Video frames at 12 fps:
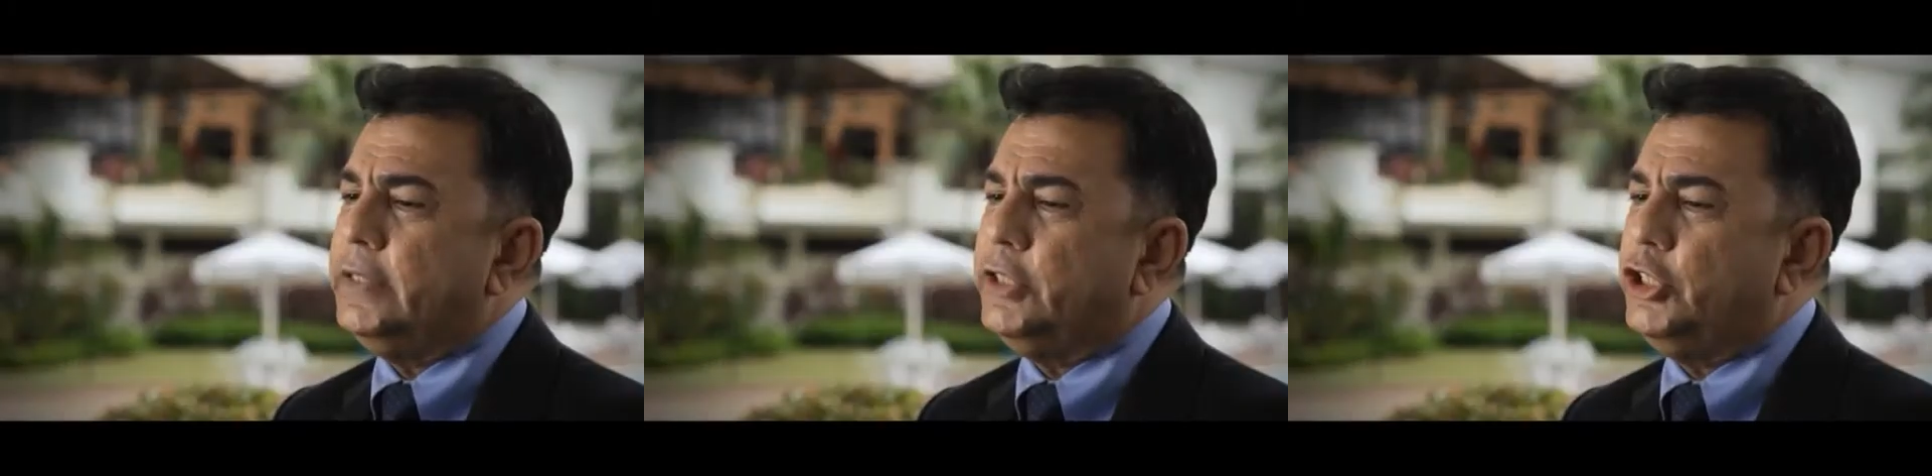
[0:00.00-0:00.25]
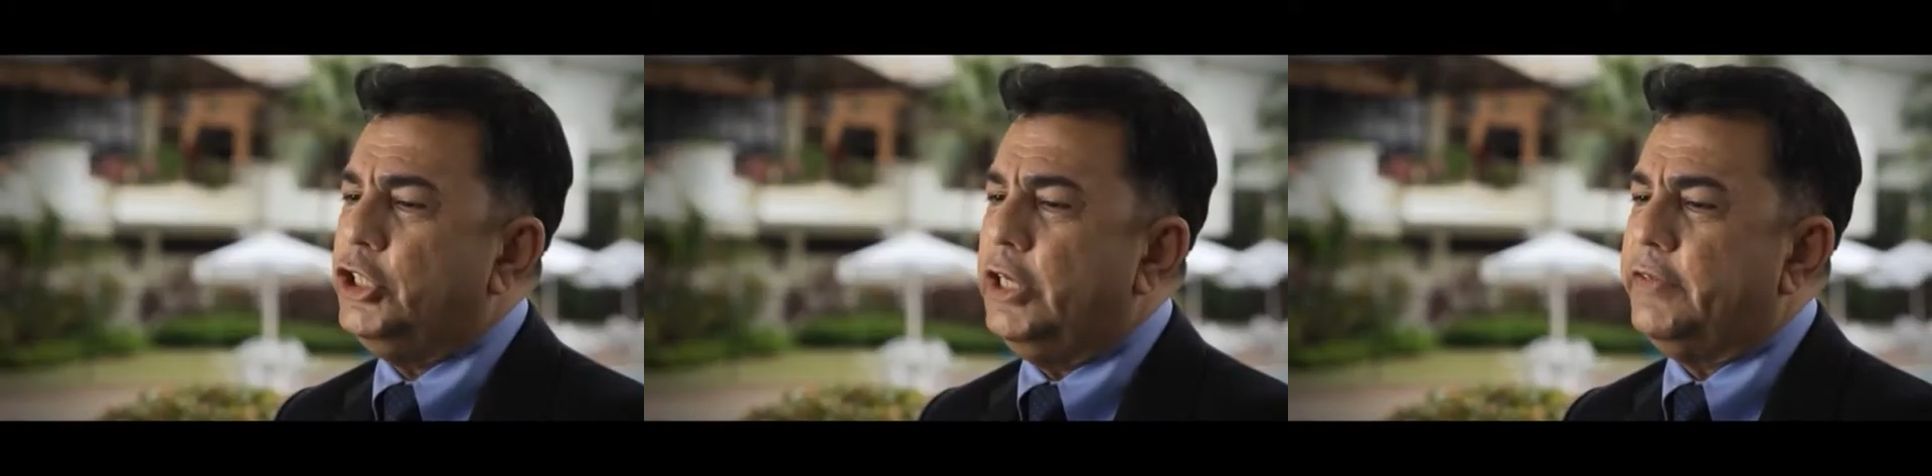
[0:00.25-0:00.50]

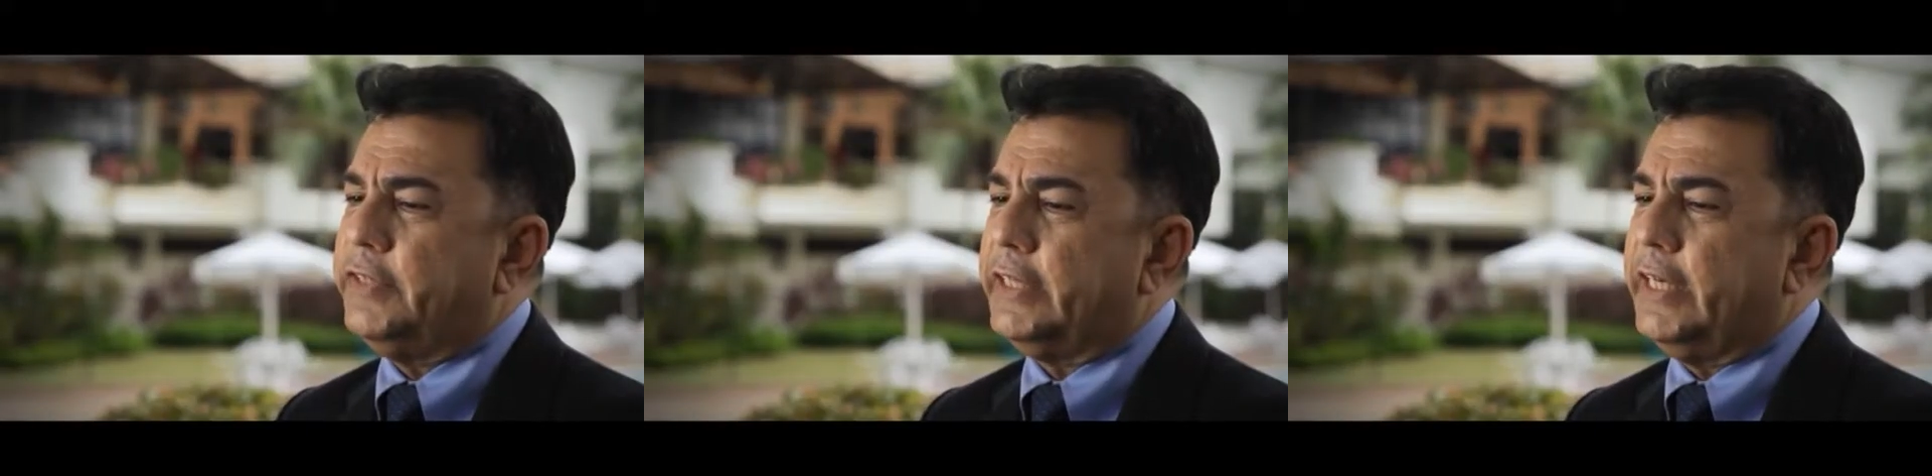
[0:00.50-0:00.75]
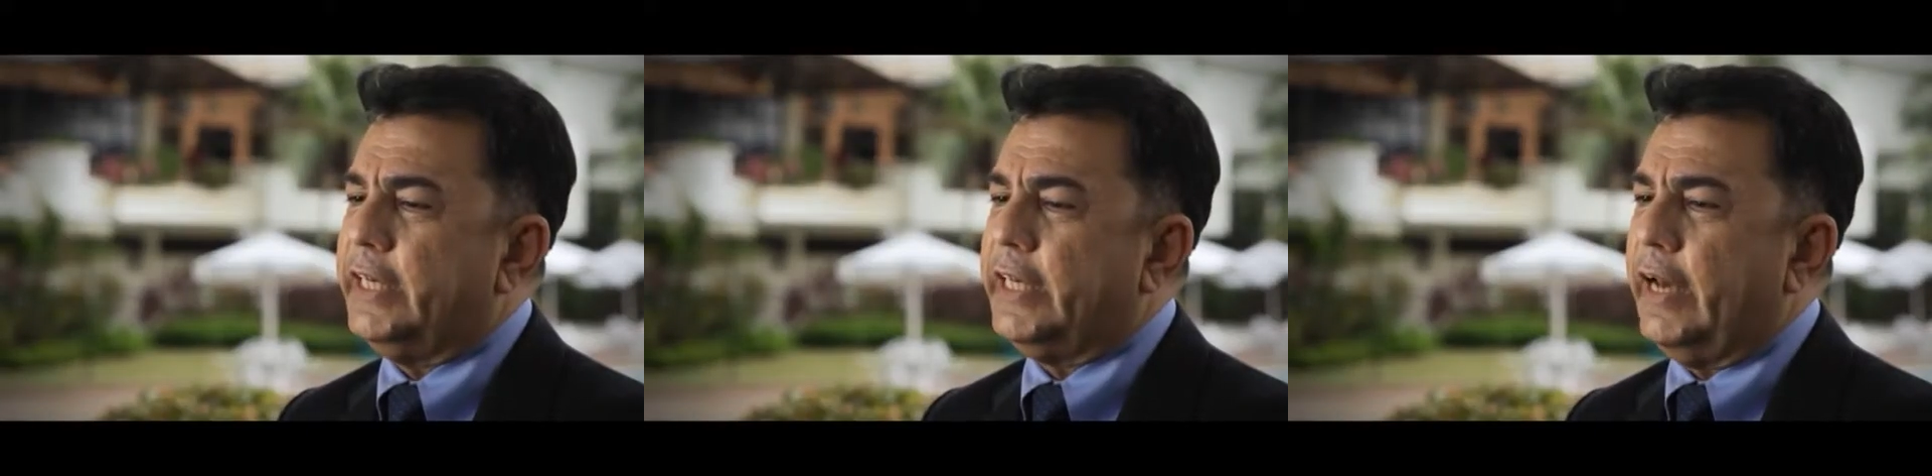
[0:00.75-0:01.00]
She loves
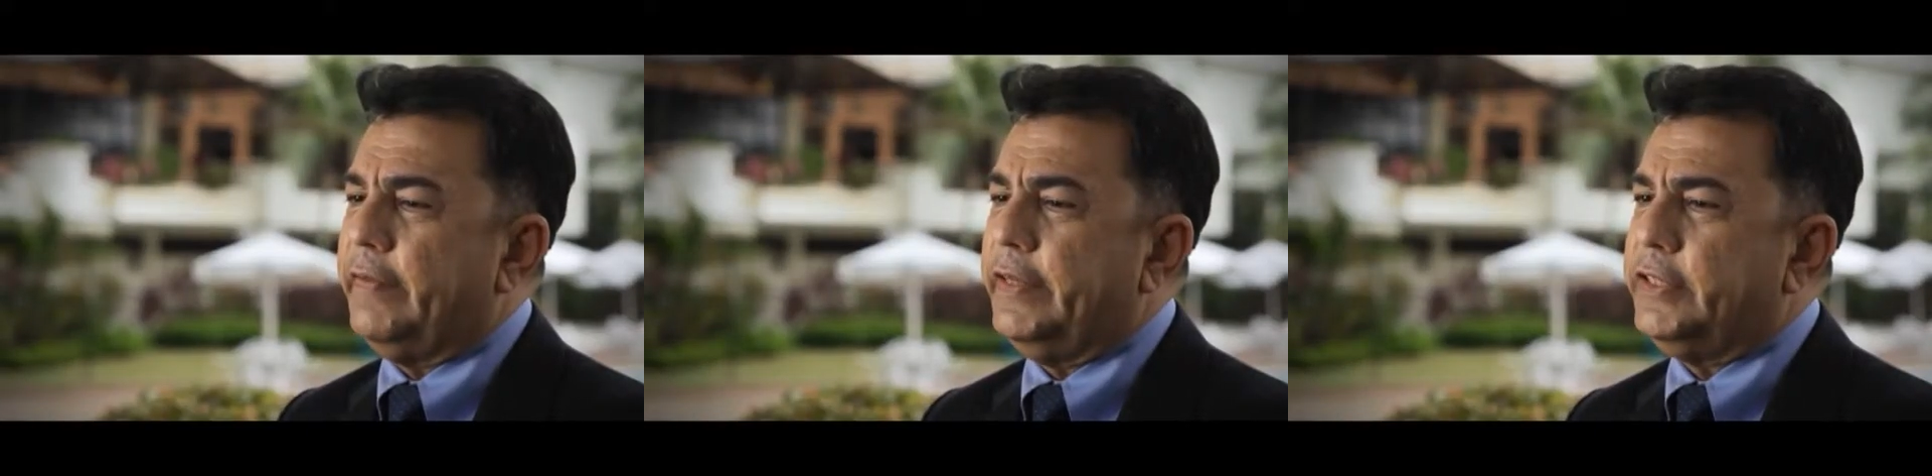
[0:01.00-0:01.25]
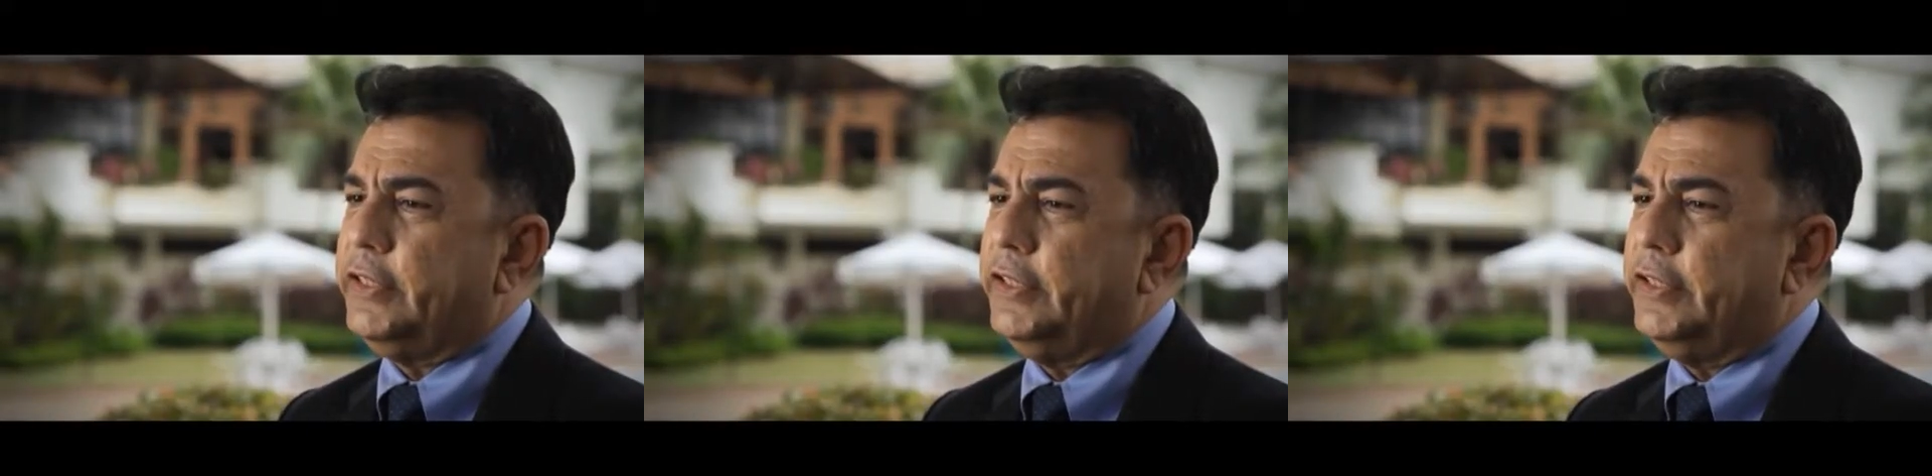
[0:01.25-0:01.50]
taking care of
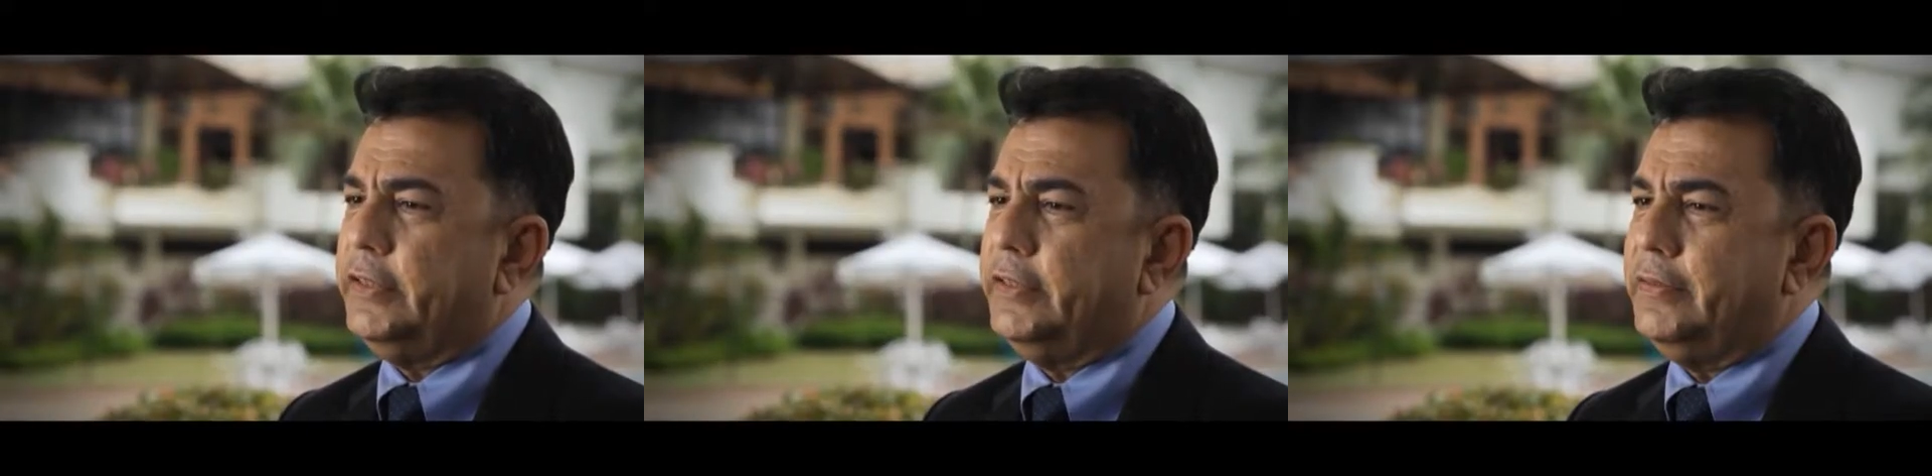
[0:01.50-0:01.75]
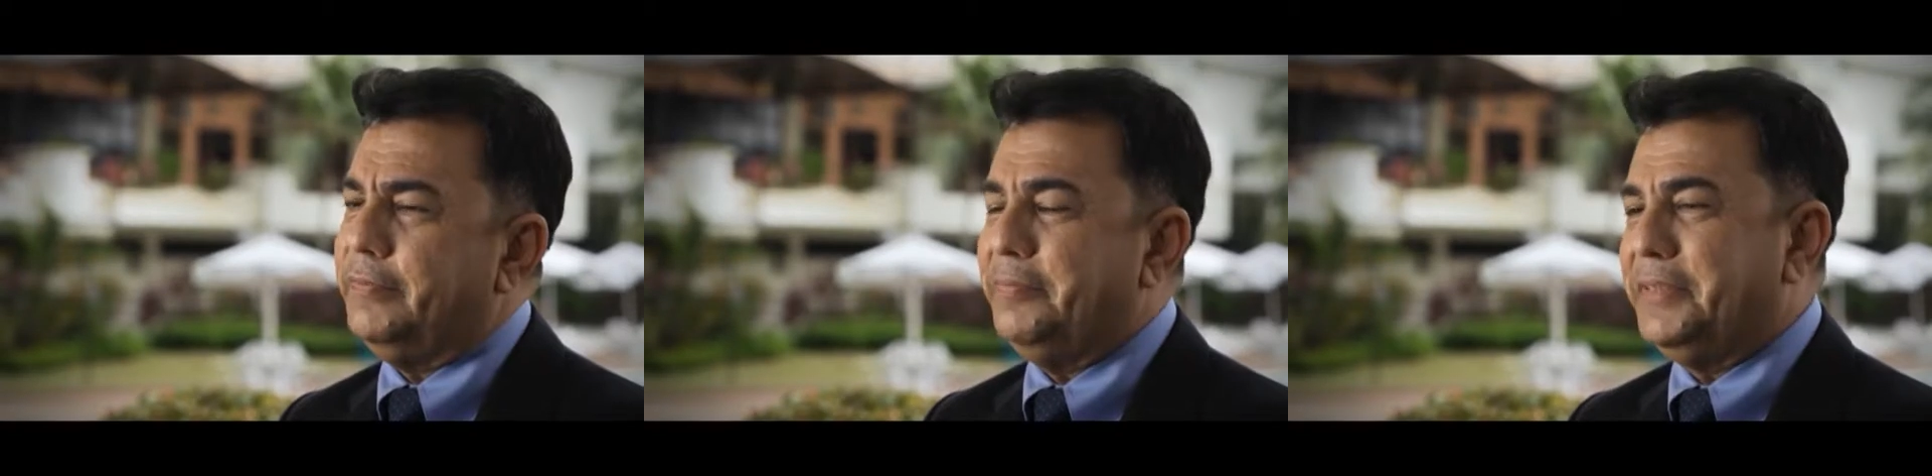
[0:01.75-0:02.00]
the children,